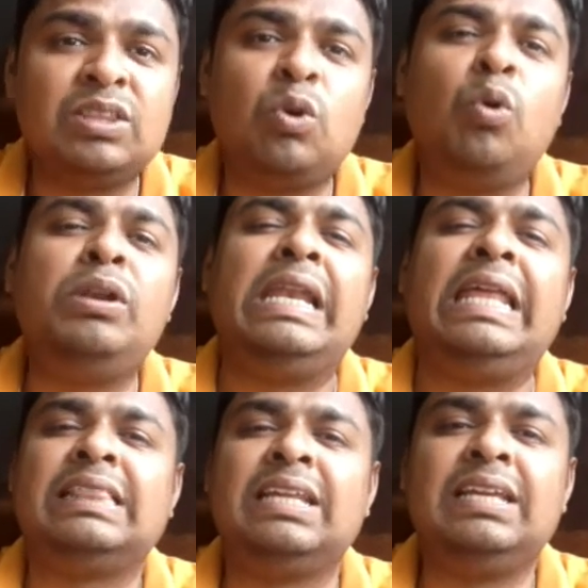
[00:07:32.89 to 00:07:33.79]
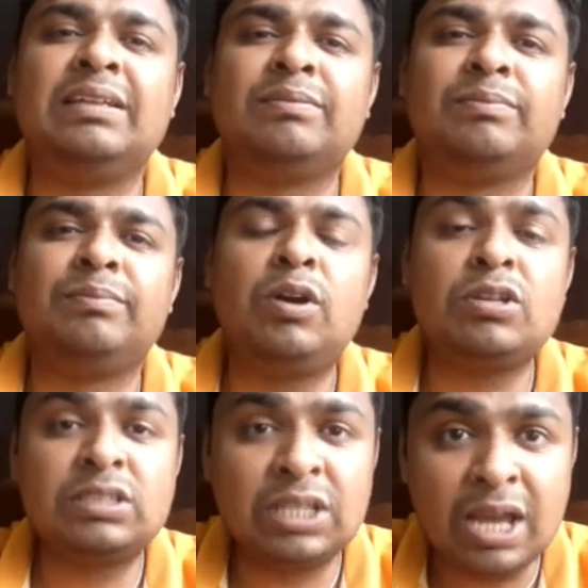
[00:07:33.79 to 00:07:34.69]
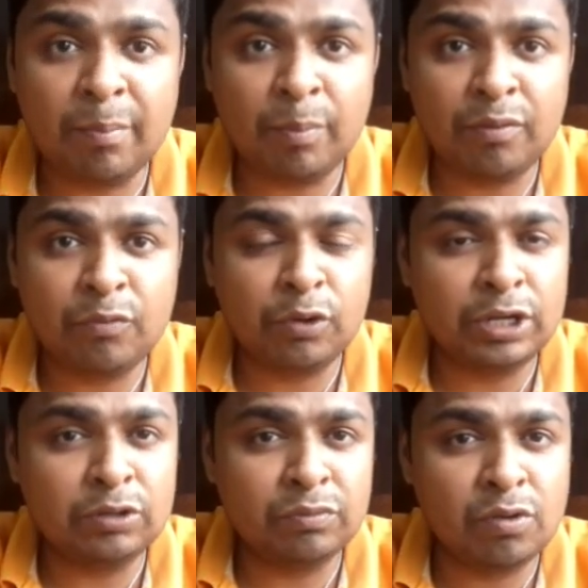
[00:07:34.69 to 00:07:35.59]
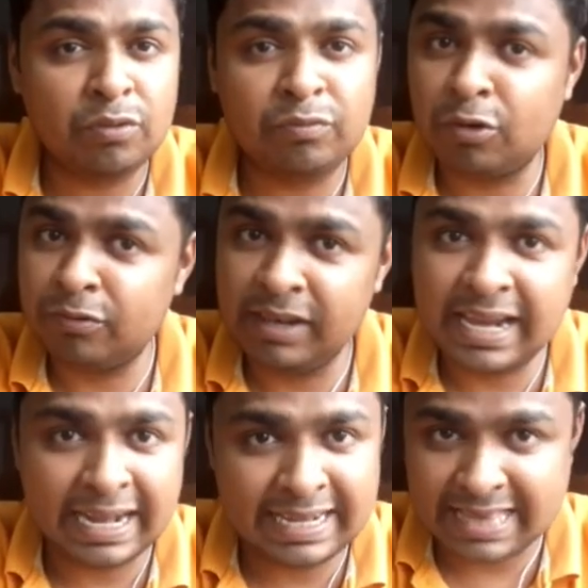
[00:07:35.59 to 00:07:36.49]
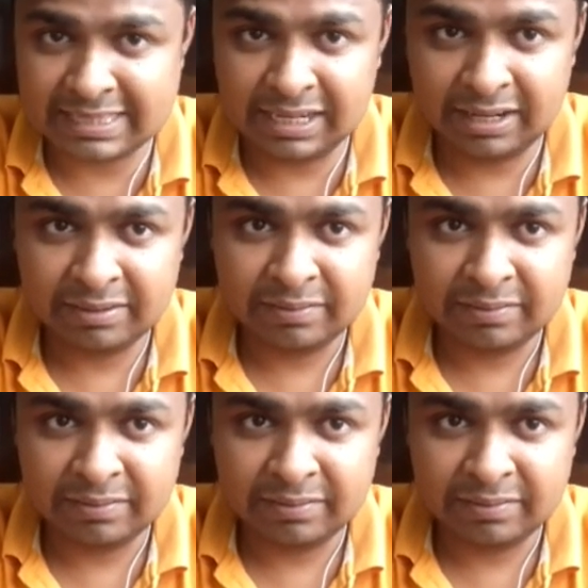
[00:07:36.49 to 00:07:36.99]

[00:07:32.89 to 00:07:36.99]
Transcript: only 3 because 3 upon 4 into 4, 4 will get cancelled.